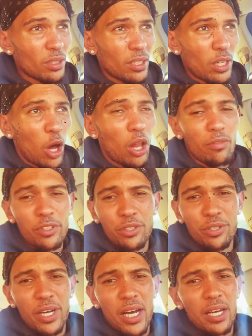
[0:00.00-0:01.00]
all of us are
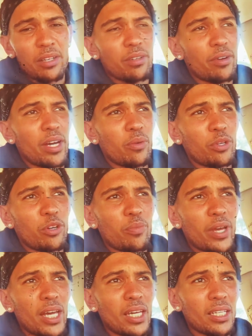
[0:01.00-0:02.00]
God, right? We are
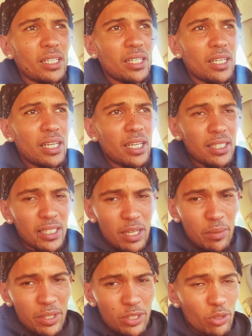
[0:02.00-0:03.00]
made in His
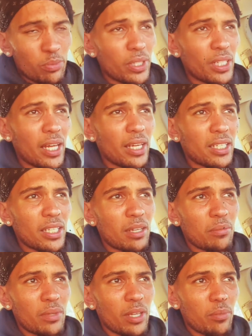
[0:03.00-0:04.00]
image to be like Him
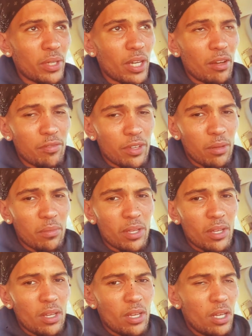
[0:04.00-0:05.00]
and be of
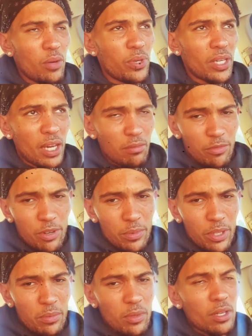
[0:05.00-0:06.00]
Him. We came from
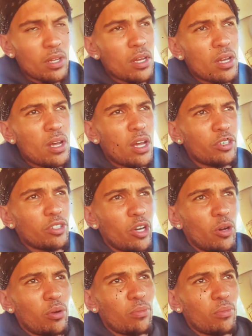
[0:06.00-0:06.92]
Him. So